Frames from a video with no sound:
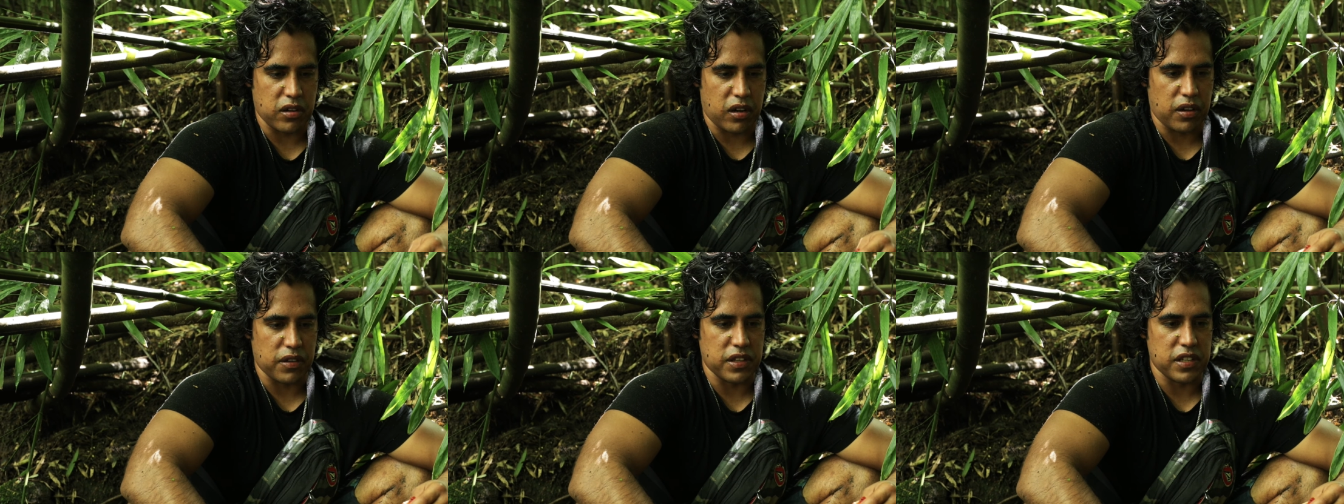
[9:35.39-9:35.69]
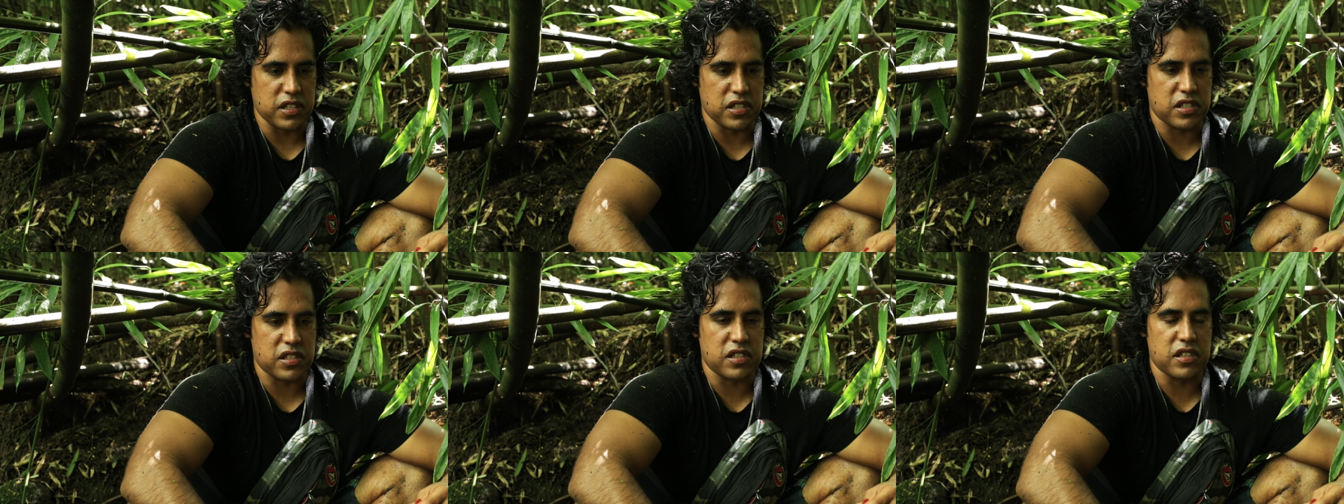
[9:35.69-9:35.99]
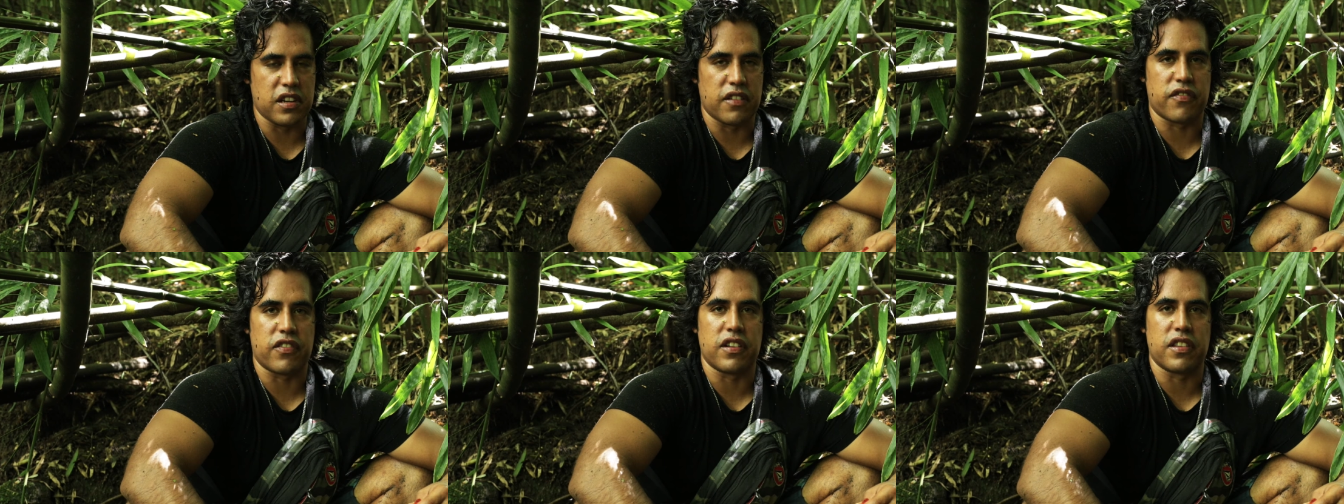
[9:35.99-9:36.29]
all these
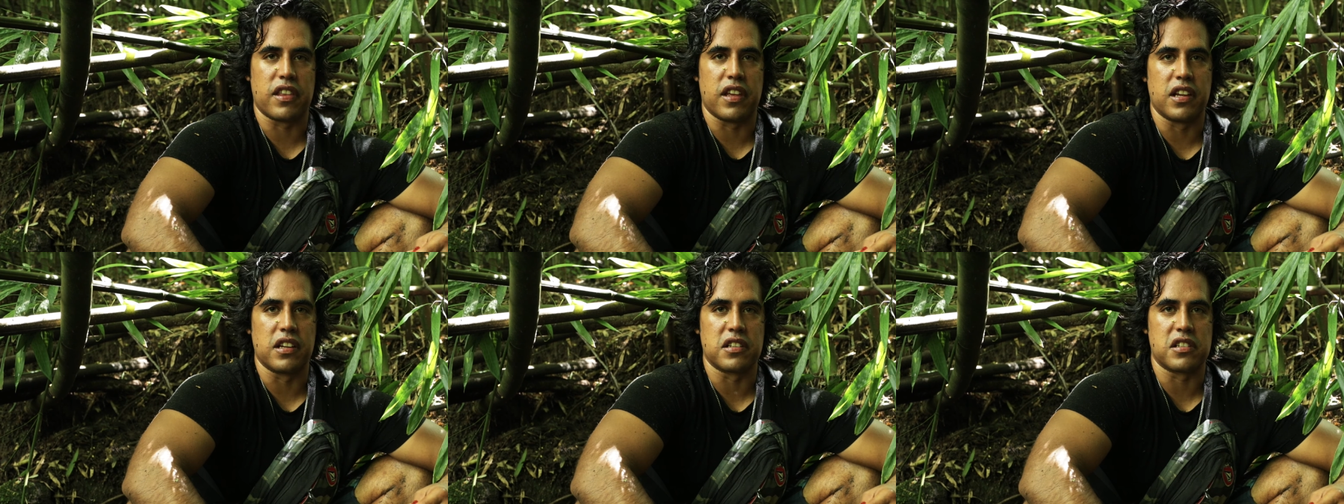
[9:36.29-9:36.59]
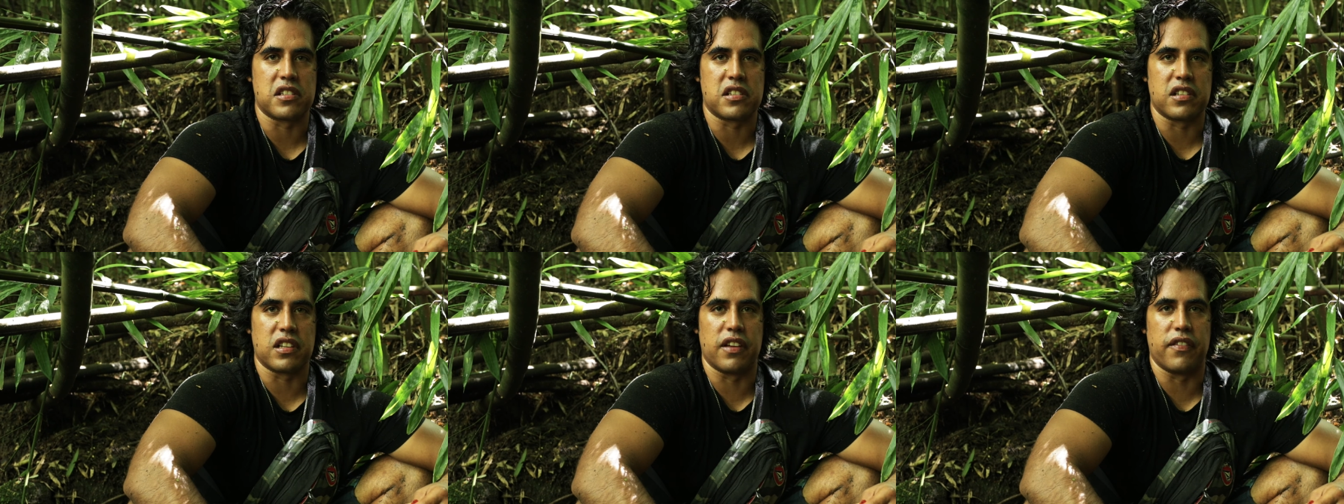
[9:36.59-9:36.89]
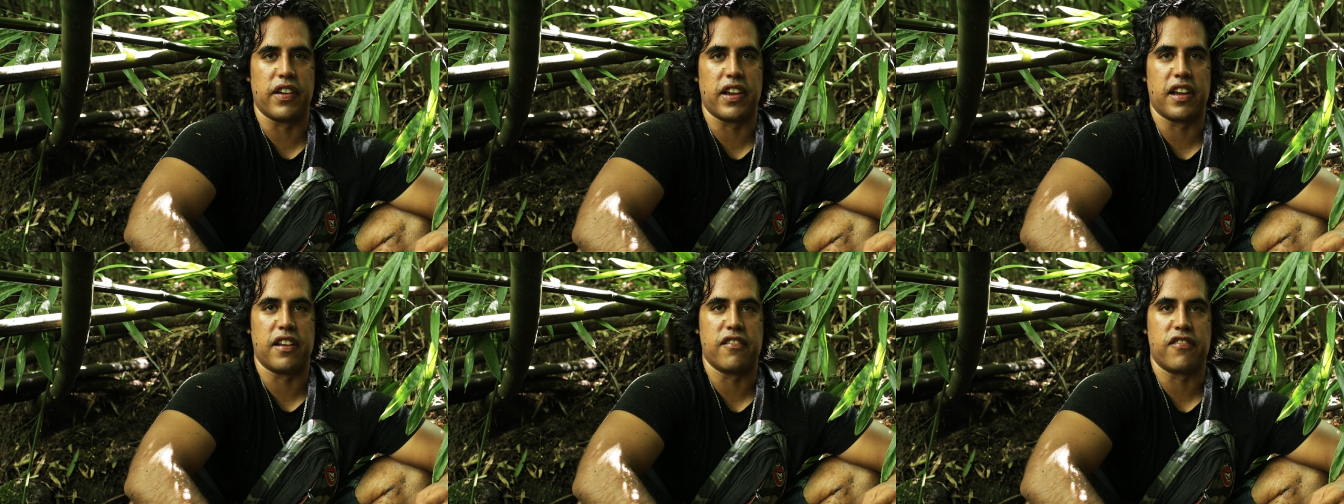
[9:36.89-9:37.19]
different things,
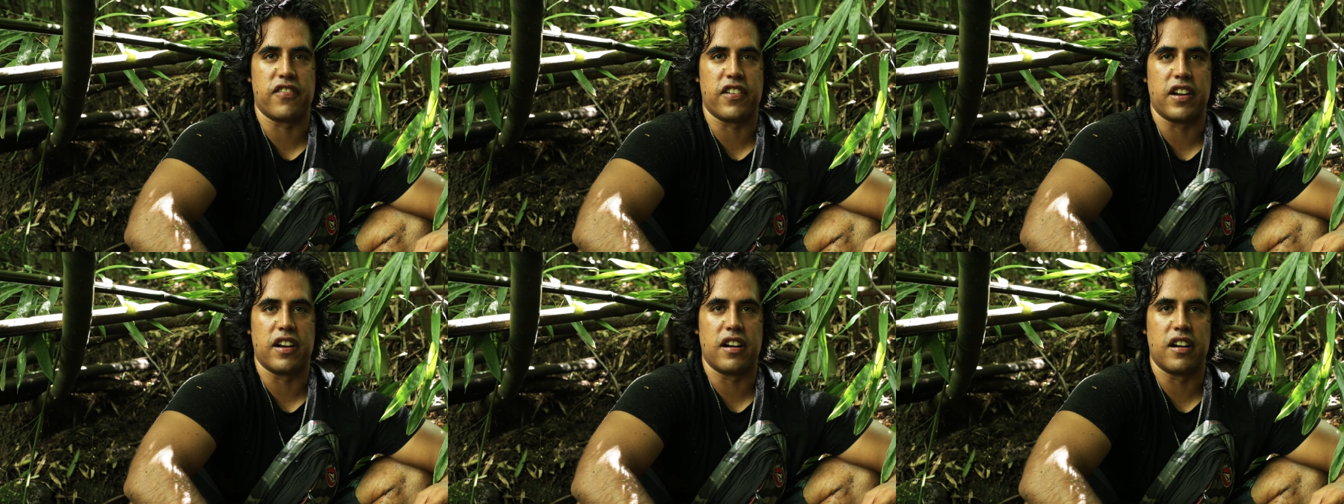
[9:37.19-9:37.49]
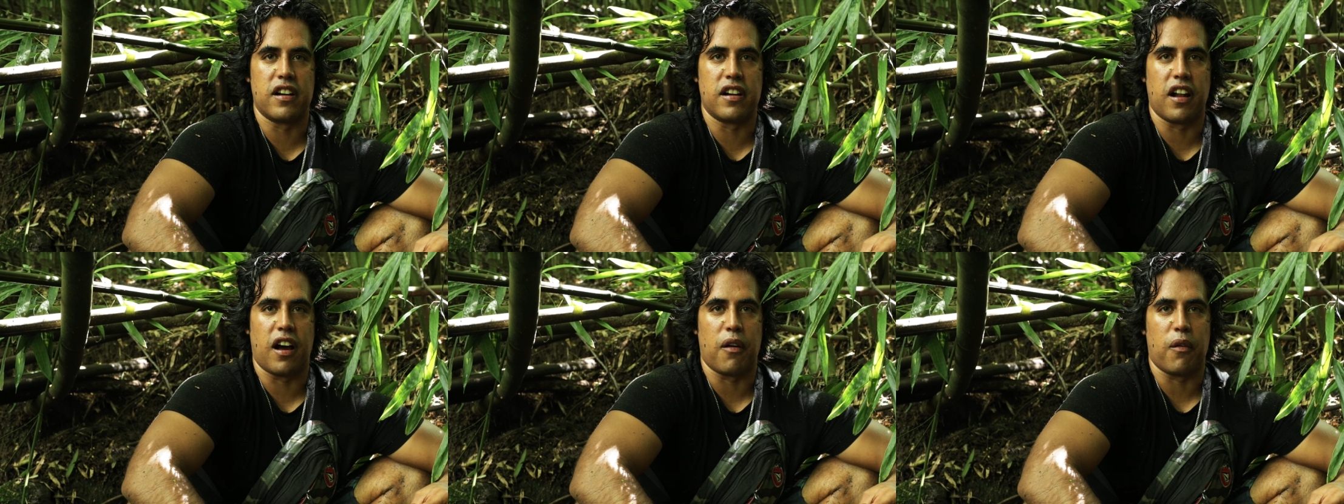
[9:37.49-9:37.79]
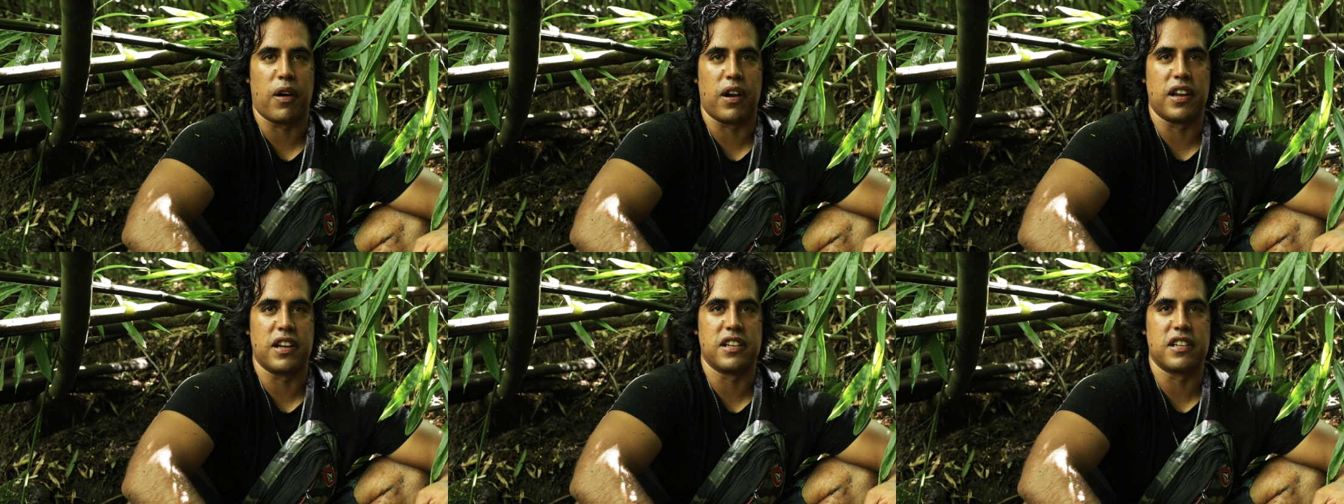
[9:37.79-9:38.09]
living in fear, not
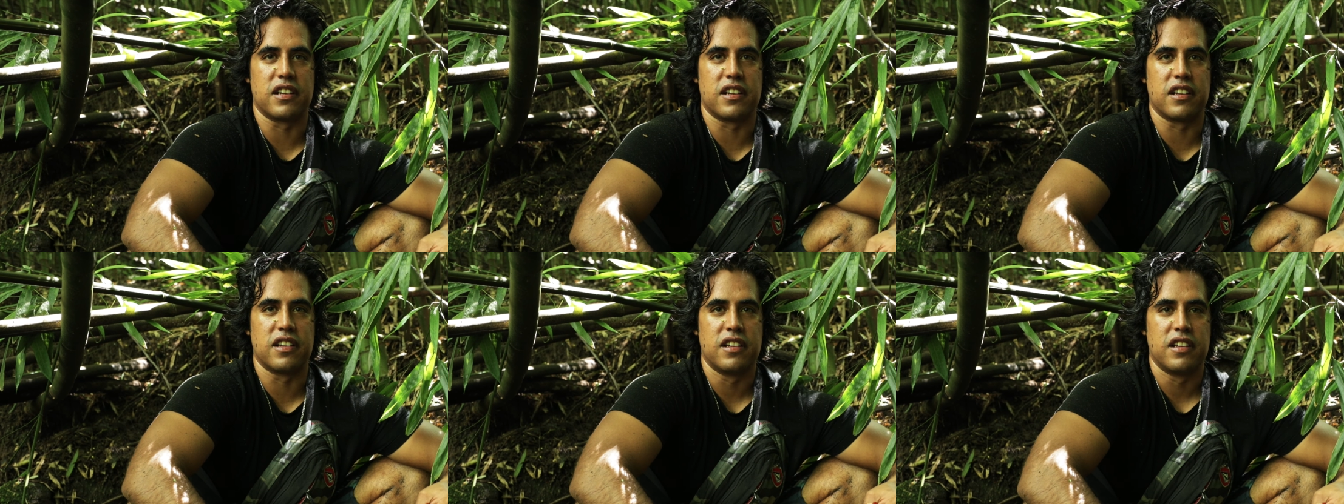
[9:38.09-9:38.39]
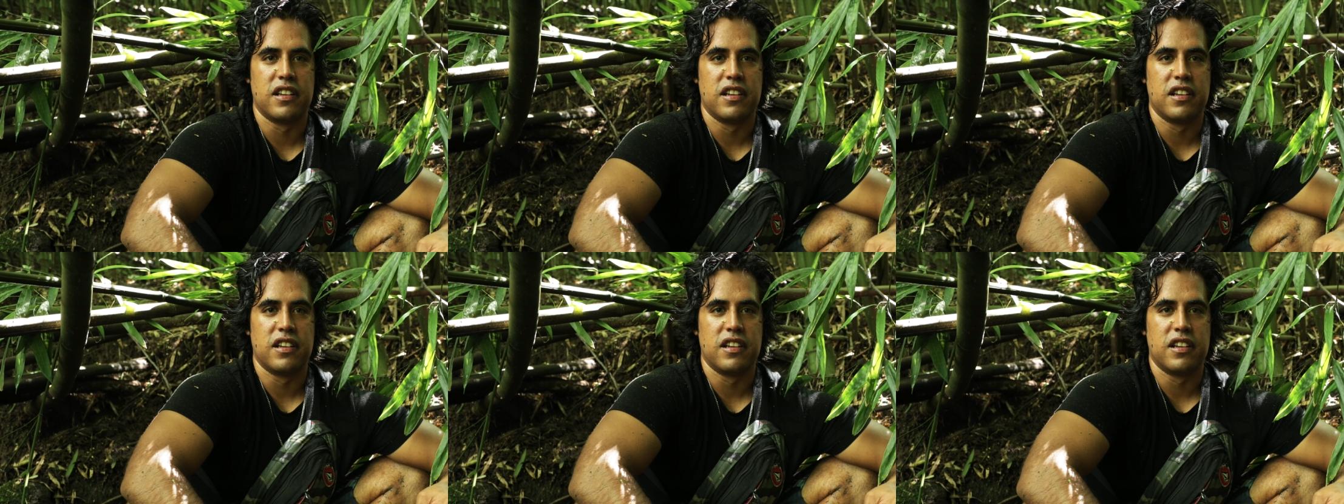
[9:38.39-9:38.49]
wanting to